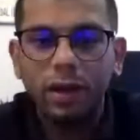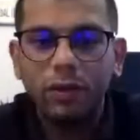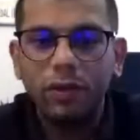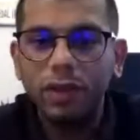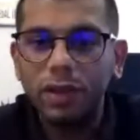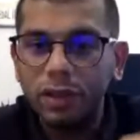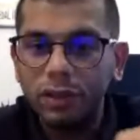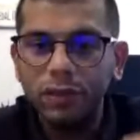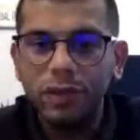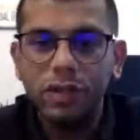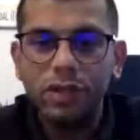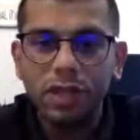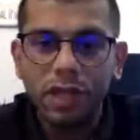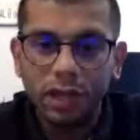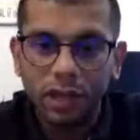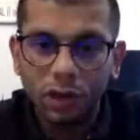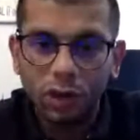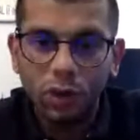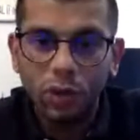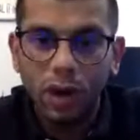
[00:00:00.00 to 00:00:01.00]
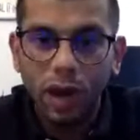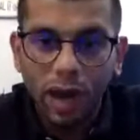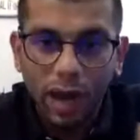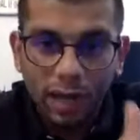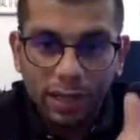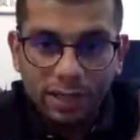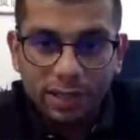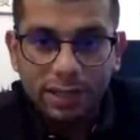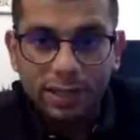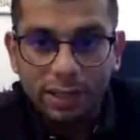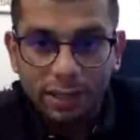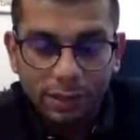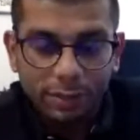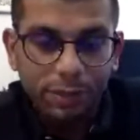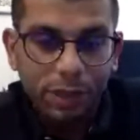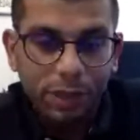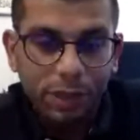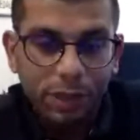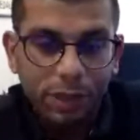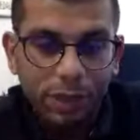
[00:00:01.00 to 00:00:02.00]
within which they'll go ask the
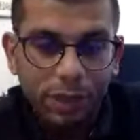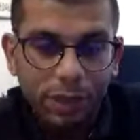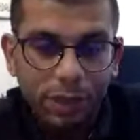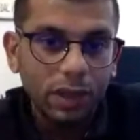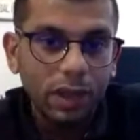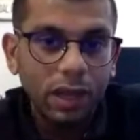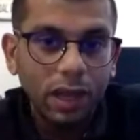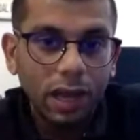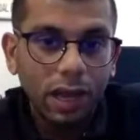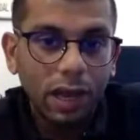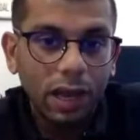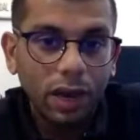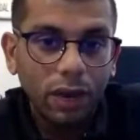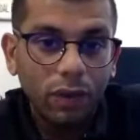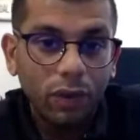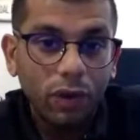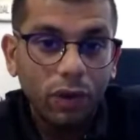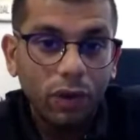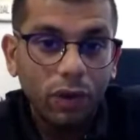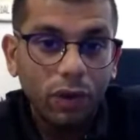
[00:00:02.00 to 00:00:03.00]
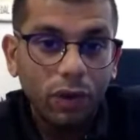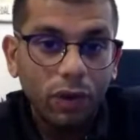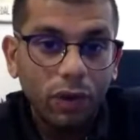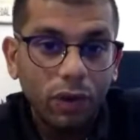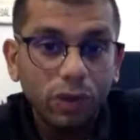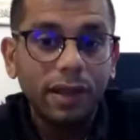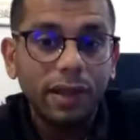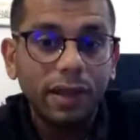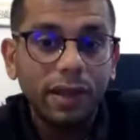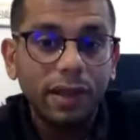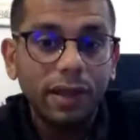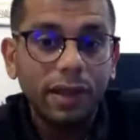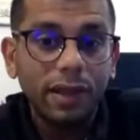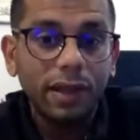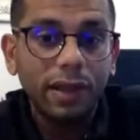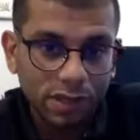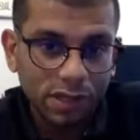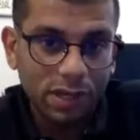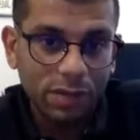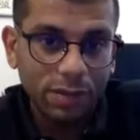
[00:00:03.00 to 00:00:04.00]
people, what do they think about
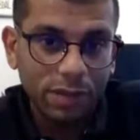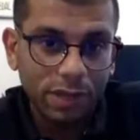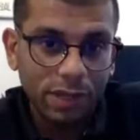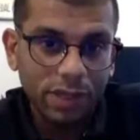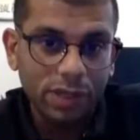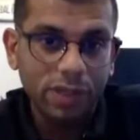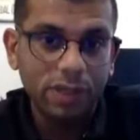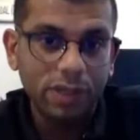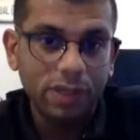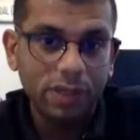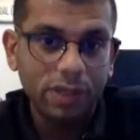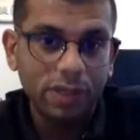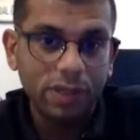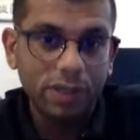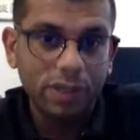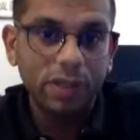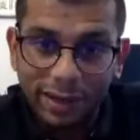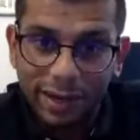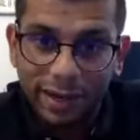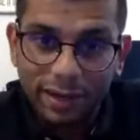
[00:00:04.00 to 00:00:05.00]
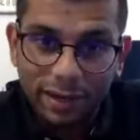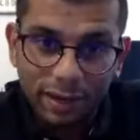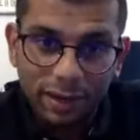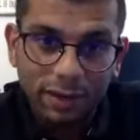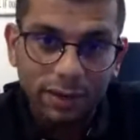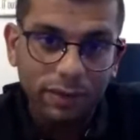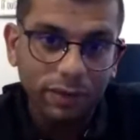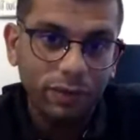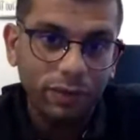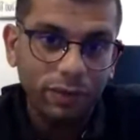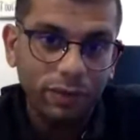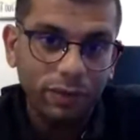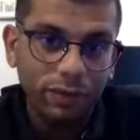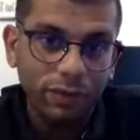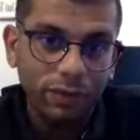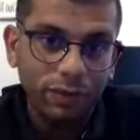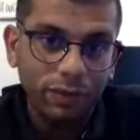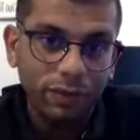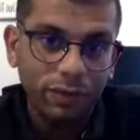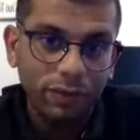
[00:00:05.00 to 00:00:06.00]
discrimination, collect data, whether
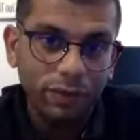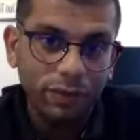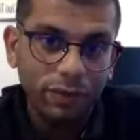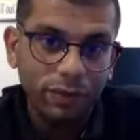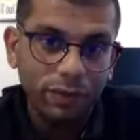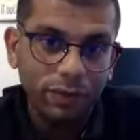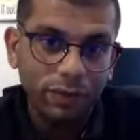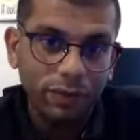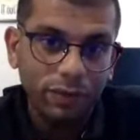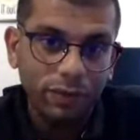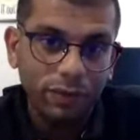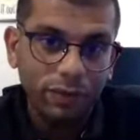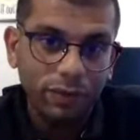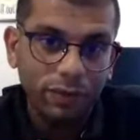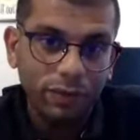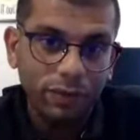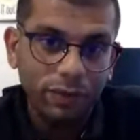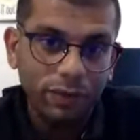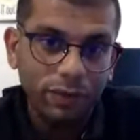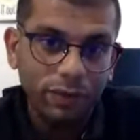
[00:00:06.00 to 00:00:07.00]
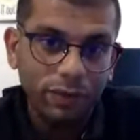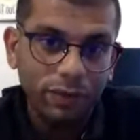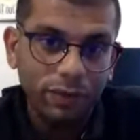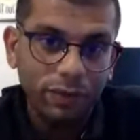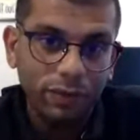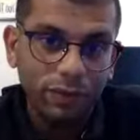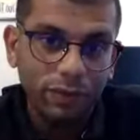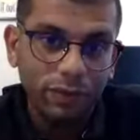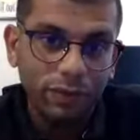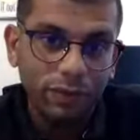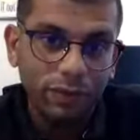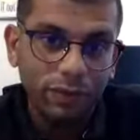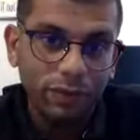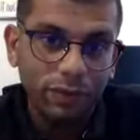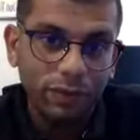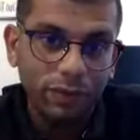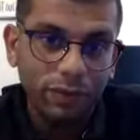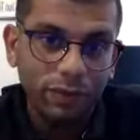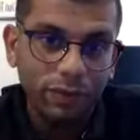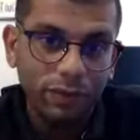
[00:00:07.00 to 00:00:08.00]
there were victims of discrimination or
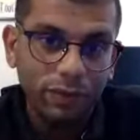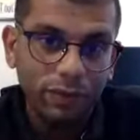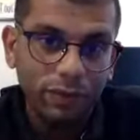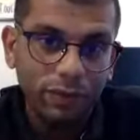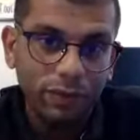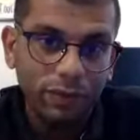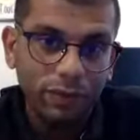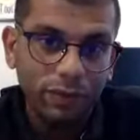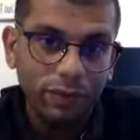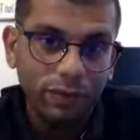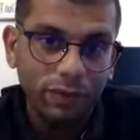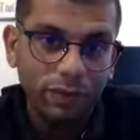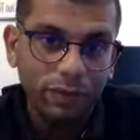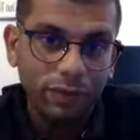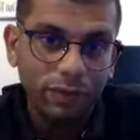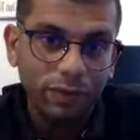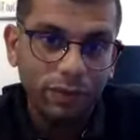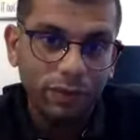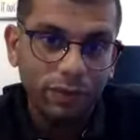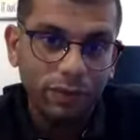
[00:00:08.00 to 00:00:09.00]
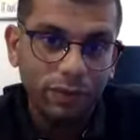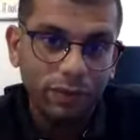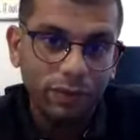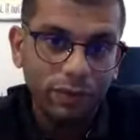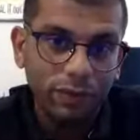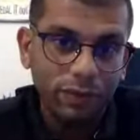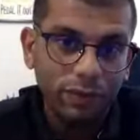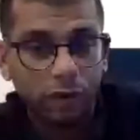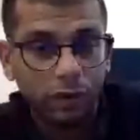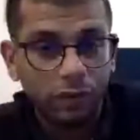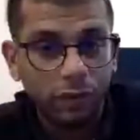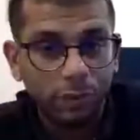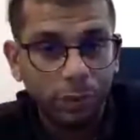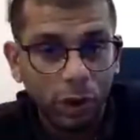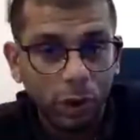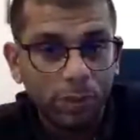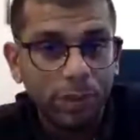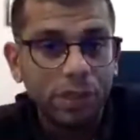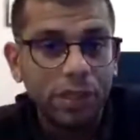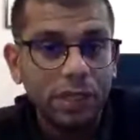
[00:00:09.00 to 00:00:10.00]
whether they have, as owners of a
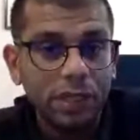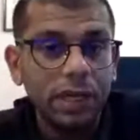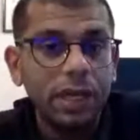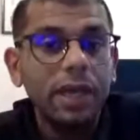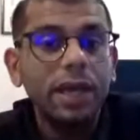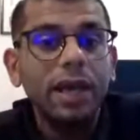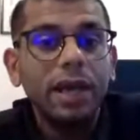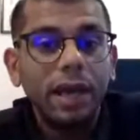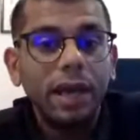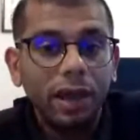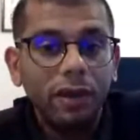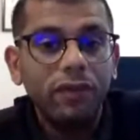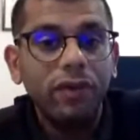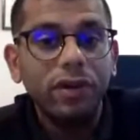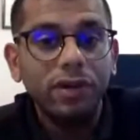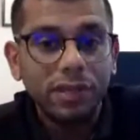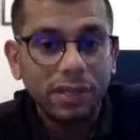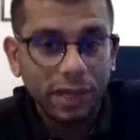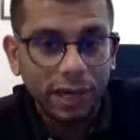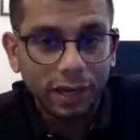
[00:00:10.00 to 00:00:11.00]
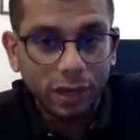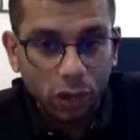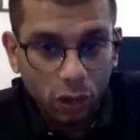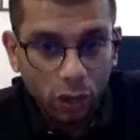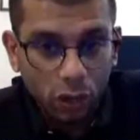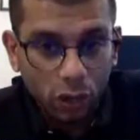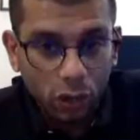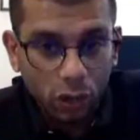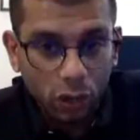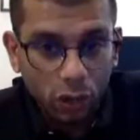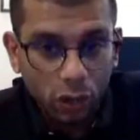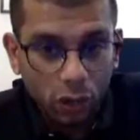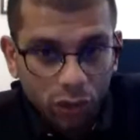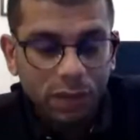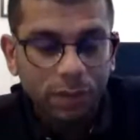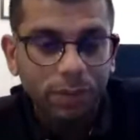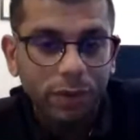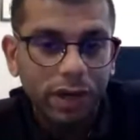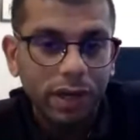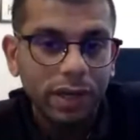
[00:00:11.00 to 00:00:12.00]
property, ever said no to
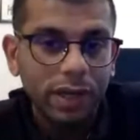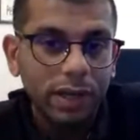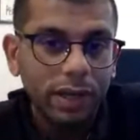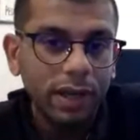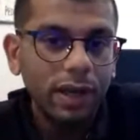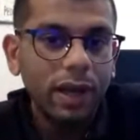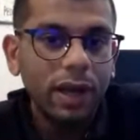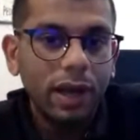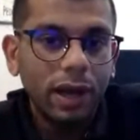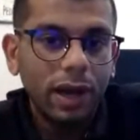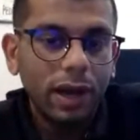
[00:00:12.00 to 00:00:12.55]
somebody